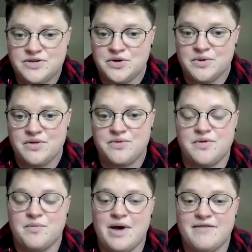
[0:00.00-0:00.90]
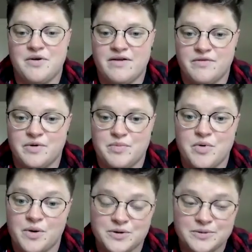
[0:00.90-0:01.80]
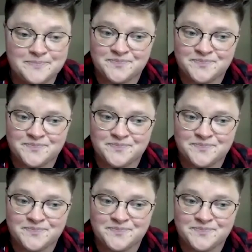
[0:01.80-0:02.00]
to it through the My Vote Everywhere portal.